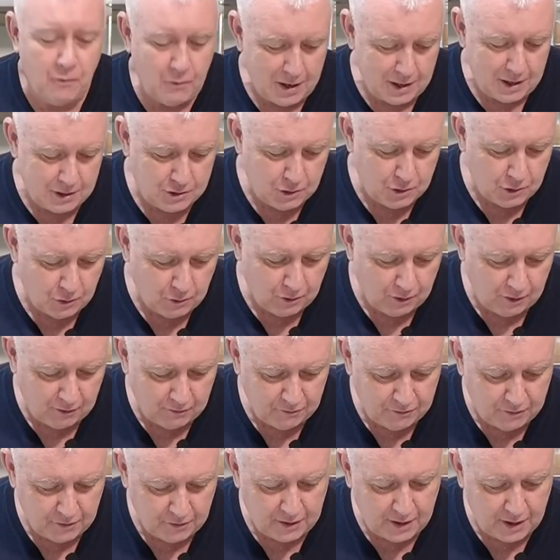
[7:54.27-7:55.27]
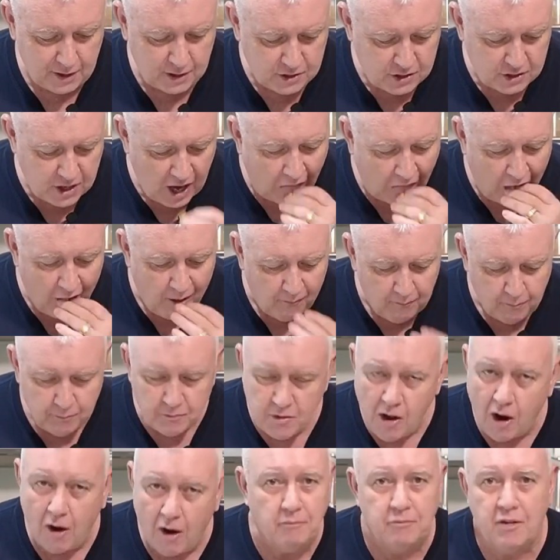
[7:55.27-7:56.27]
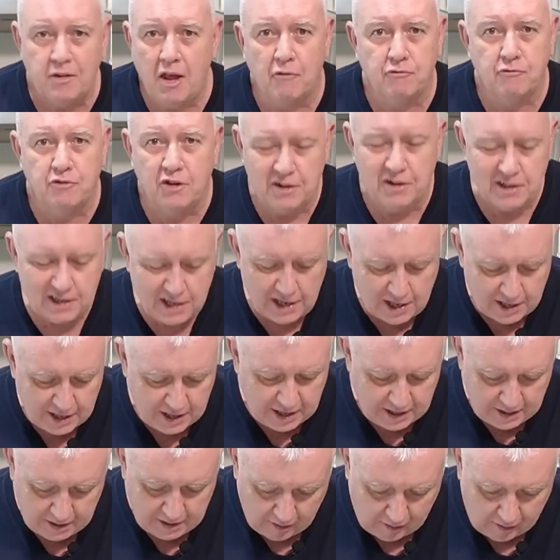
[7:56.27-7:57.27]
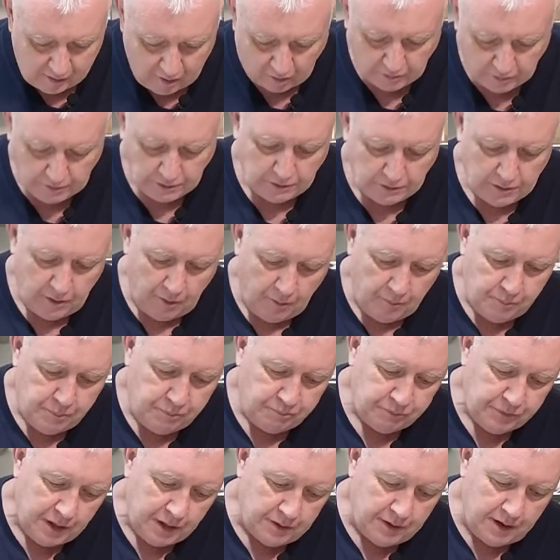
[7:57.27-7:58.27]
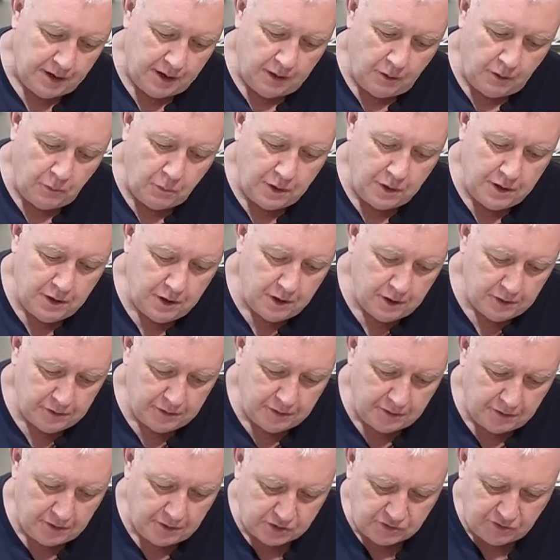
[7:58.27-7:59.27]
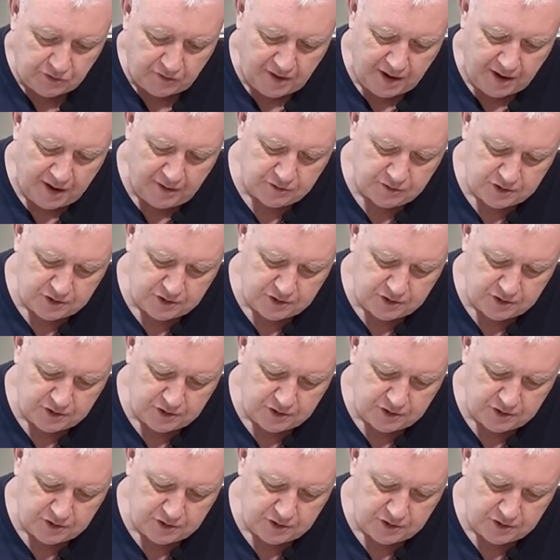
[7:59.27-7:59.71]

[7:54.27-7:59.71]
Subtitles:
wait too long for this. I've got to get in. Now we know that there's 5